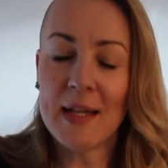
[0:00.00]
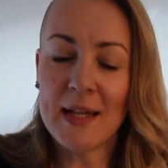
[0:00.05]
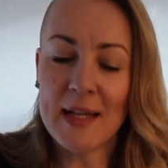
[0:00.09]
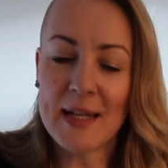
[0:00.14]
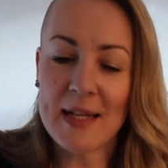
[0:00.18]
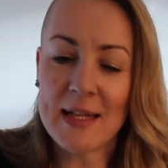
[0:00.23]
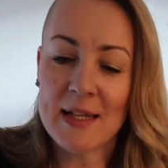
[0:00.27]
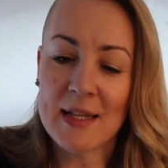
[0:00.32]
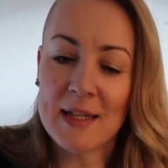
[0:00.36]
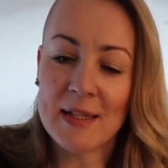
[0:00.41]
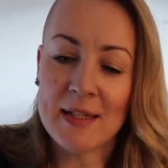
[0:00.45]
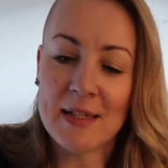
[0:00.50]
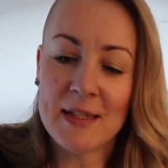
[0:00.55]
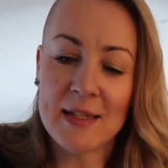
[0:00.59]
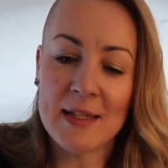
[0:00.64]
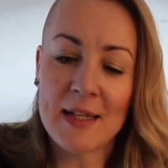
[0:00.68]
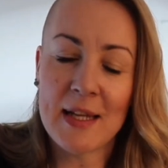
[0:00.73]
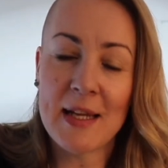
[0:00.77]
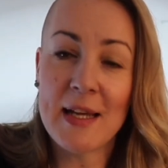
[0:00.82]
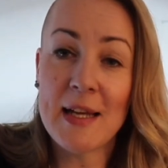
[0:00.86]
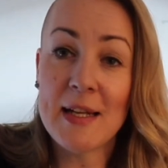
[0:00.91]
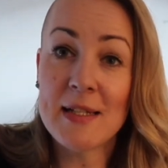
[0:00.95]

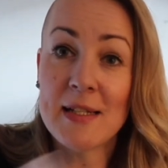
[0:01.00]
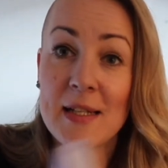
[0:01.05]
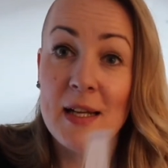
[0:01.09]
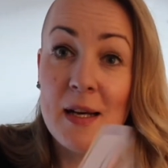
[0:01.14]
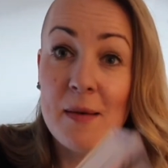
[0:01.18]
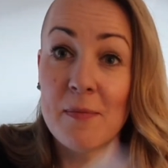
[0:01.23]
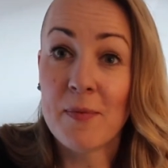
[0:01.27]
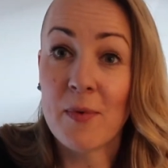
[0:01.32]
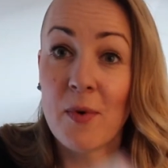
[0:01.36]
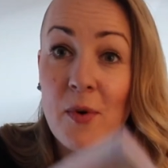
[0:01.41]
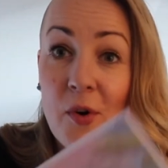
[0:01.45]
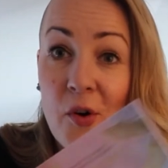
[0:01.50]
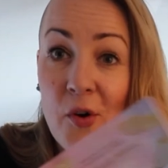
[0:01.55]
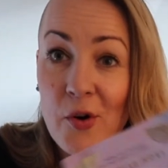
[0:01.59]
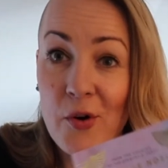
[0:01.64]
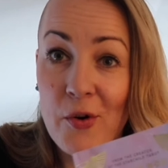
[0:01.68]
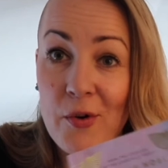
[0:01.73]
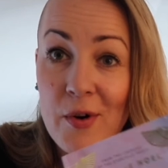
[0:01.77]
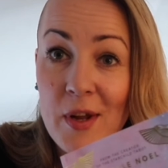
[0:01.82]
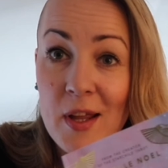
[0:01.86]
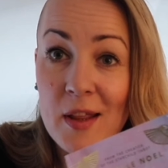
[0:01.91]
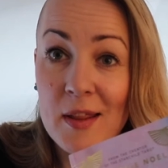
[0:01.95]
and I ended up
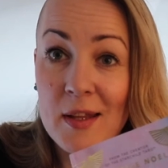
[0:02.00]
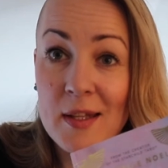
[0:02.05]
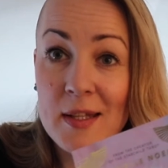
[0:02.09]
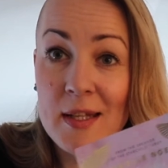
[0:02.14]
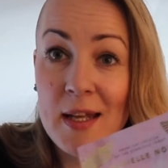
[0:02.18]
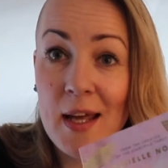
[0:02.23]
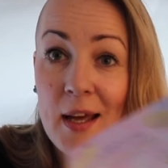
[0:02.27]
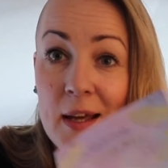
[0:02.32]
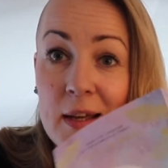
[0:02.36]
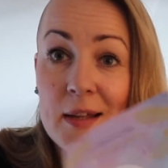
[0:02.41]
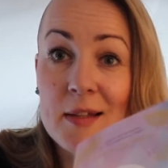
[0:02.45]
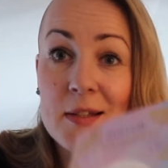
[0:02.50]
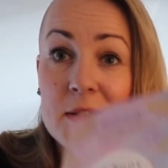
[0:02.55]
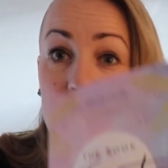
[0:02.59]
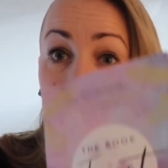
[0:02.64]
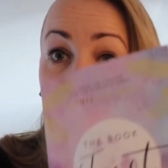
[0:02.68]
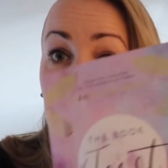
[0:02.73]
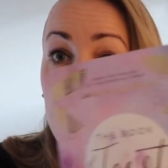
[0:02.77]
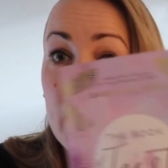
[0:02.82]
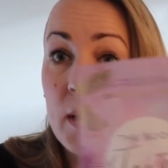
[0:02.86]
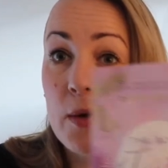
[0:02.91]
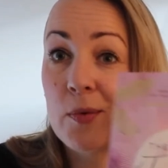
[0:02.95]
ordering the deck,
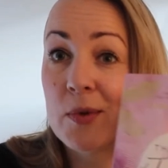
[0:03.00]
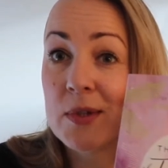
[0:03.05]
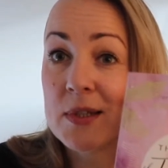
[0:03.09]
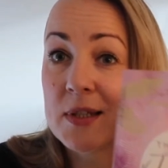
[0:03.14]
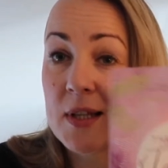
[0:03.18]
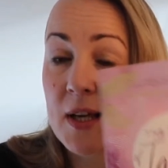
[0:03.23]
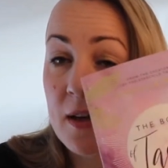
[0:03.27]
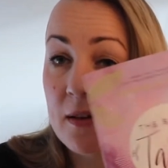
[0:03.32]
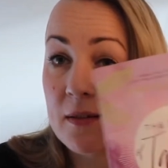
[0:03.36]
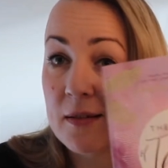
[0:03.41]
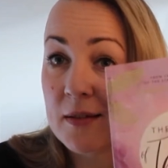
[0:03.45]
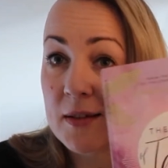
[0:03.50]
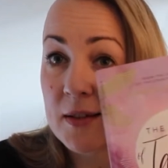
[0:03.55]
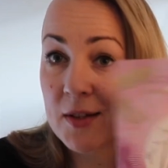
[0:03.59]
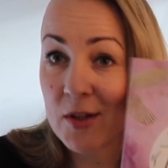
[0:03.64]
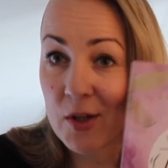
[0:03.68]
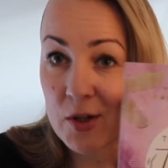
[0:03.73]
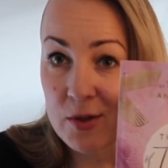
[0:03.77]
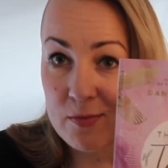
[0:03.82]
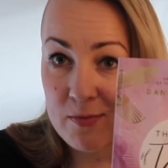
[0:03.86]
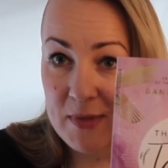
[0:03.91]
so it was a good